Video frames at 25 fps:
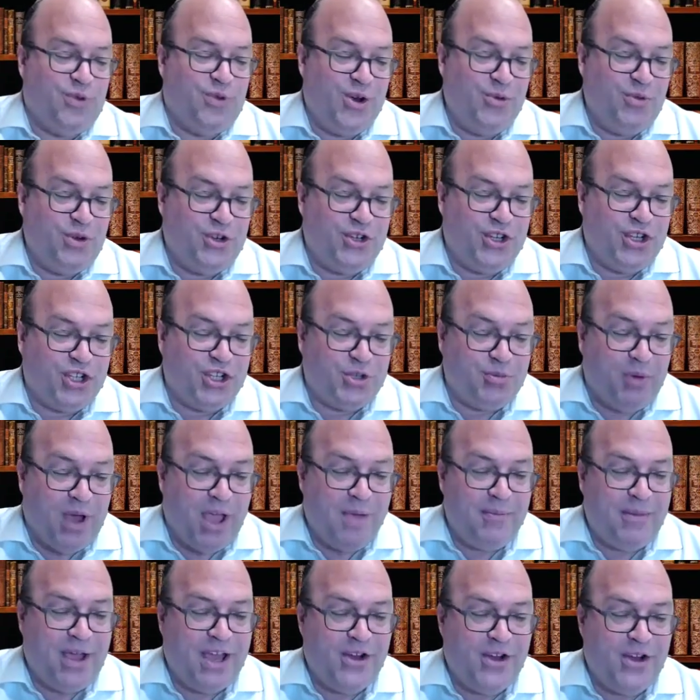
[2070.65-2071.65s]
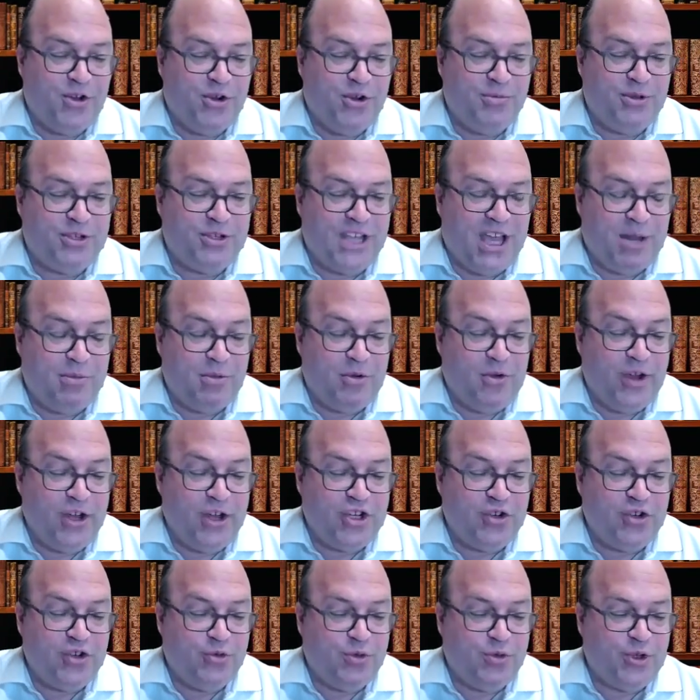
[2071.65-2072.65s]
one which, despite my enormous
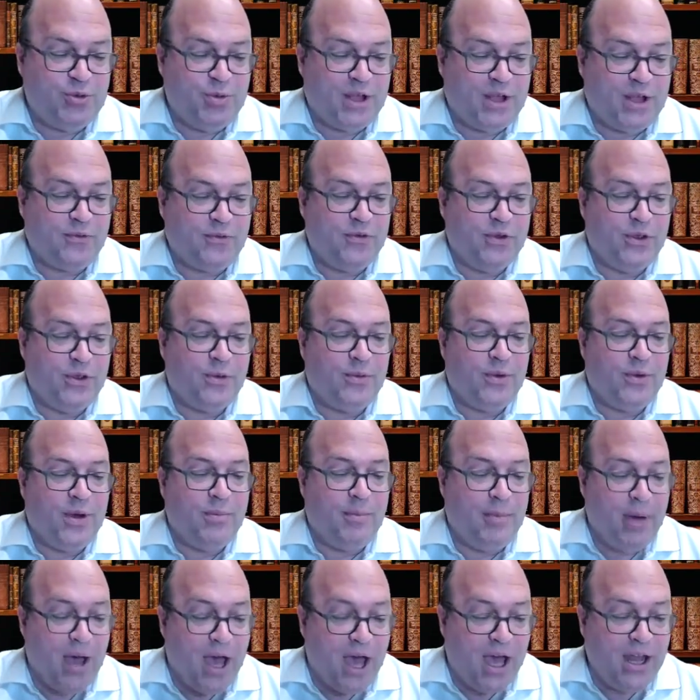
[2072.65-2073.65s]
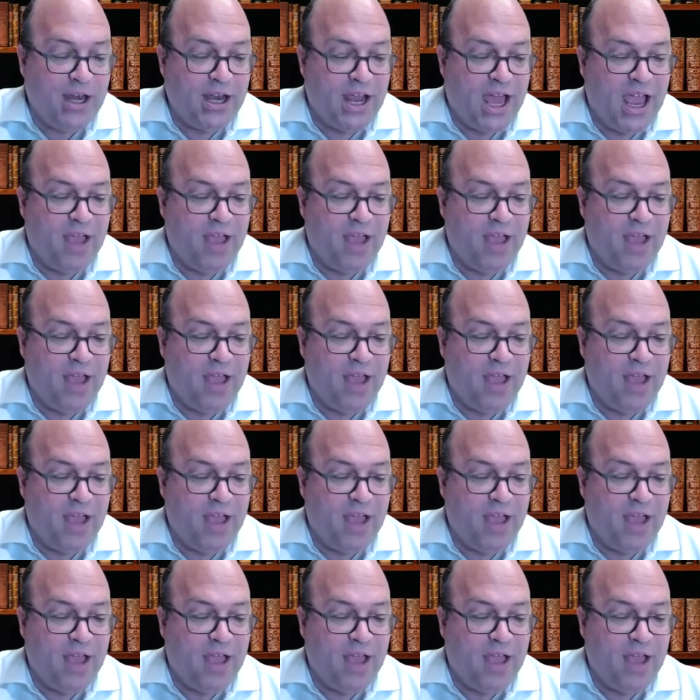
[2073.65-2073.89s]
admiration and respect for the Ramban,